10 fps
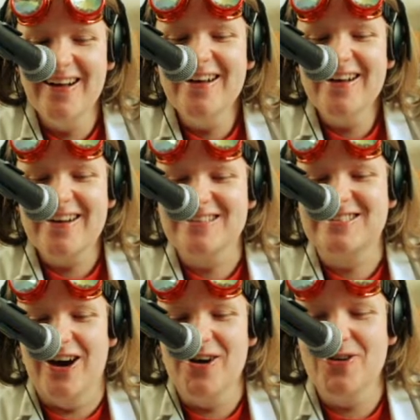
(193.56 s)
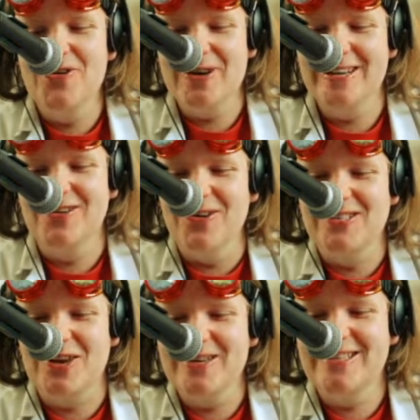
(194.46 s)
Because Toru is
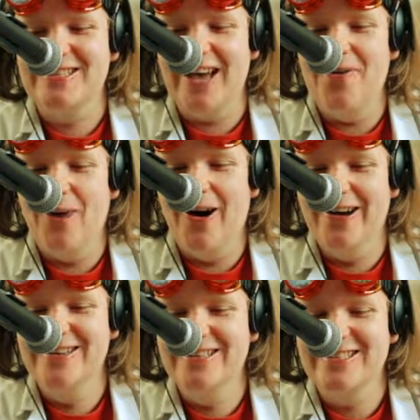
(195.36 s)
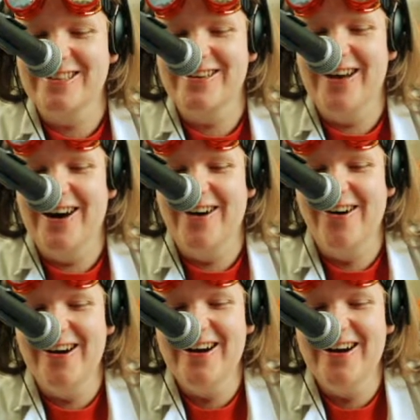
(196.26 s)
also in set 1, just so you know.